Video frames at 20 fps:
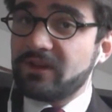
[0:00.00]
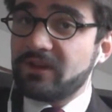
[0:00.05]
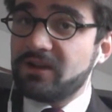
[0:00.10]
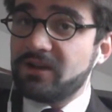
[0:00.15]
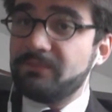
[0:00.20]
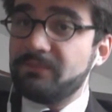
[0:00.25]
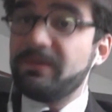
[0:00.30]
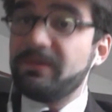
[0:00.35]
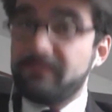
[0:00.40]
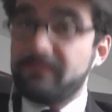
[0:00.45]

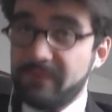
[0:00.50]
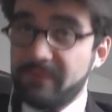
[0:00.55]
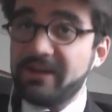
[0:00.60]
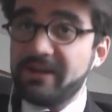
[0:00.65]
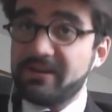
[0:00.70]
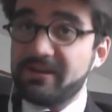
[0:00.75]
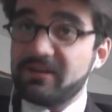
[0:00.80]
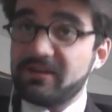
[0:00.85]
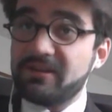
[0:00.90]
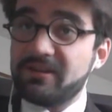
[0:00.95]

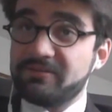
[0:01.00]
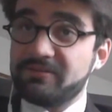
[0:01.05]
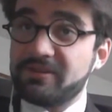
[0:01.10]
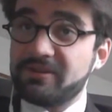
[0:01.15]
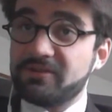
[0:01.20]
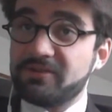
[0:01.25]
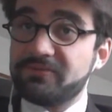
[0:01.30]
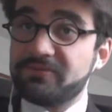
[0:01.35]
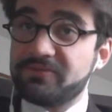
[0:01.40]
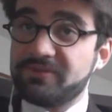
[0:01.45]
My
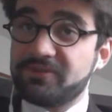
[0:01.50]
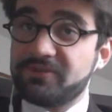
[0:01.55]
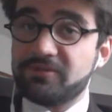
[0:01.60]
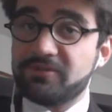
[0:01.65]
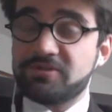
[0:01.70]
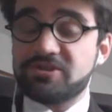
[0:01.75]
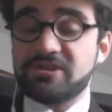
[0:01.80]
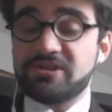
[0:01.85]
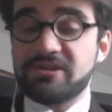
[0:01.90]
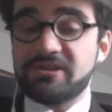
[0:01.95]
area of
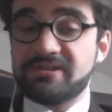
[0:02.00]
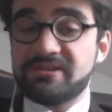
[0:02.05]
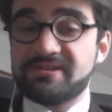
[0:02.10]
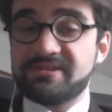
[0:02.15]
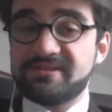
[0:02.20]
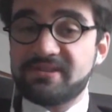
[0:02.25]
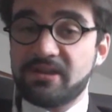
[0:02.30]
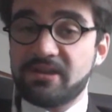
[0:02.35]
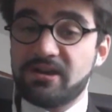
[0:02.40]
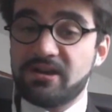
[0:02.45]
research
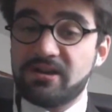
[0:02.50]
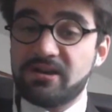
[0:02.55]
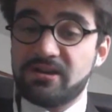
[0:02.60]
is